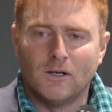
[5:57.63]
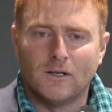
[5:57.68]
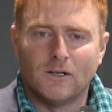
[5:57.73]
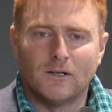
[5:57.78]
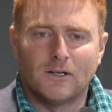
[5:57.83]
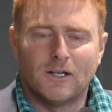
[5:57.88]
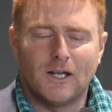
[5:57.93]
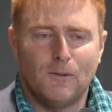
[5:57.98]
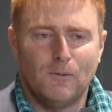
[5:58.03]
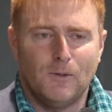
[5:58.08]

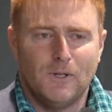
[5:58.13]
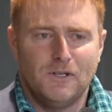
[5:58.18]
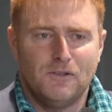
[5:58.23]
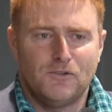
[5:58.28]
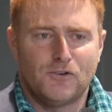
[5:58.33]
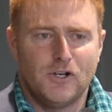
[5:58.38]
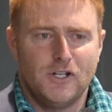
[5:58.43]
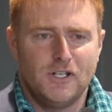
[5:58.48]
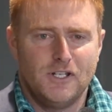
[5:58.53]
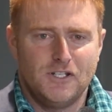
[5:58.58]

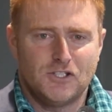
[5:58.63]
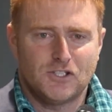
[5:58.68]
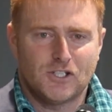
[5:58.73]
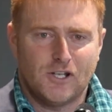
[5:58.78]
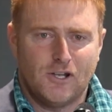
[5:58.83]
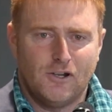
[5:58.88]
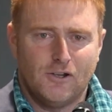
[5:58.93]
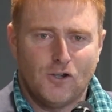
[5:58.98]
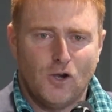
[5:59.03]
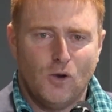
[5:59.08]
3 years
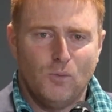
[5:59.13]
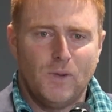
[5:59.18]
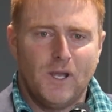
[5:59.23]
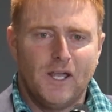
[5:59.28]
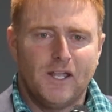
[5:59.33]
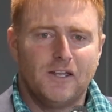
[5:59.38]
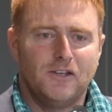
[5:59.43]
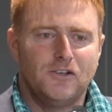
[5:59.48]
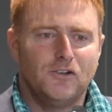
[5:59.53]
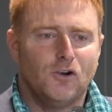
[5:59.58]
ago I got
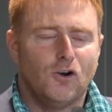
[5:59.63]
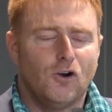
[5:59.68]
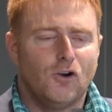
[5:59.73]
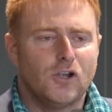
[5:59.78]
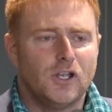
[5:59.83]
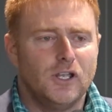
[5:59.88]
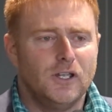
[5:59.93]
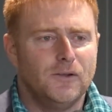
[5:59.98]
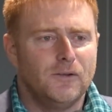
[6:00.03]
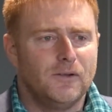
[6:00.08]
back into
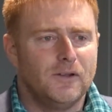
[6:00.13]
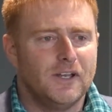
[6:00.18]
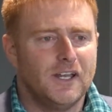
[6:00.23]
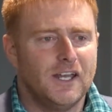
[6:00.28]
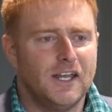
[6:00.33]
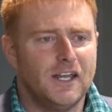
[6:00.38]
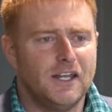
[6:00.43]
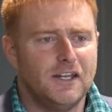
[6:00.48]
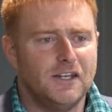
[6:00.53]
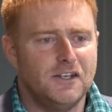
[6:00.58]
hockey,
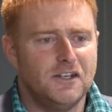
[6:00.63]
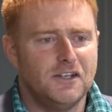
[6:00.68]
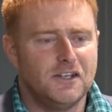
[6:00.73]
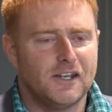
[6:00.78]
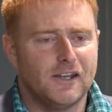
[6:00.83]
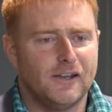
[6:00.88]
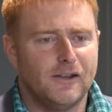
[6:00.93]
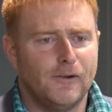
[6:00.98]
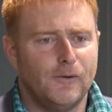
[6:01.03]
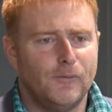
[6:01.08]
and
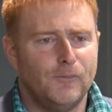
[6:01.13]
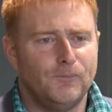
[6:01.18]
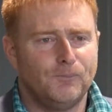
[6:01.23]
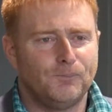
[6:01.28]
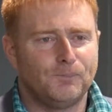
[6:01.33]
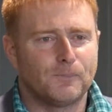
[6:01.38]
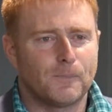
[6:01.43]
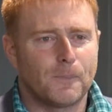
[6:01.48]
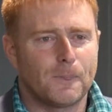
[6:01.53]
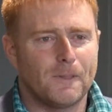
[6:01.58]

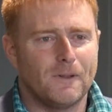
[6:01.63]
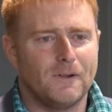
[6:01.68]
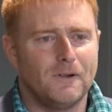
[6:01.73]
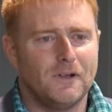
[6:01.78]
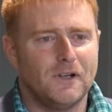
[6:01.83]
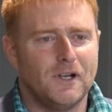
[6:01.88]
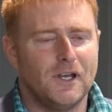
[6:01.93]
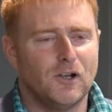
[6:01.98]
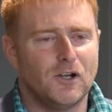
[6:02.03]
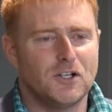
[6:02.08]

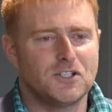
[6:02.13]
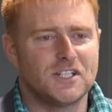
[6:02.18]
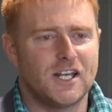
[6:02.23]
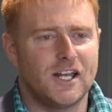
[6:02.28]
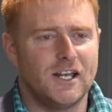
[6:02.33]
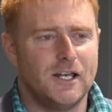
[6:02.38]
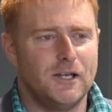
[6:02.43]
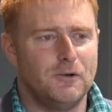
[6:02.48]
I suddenly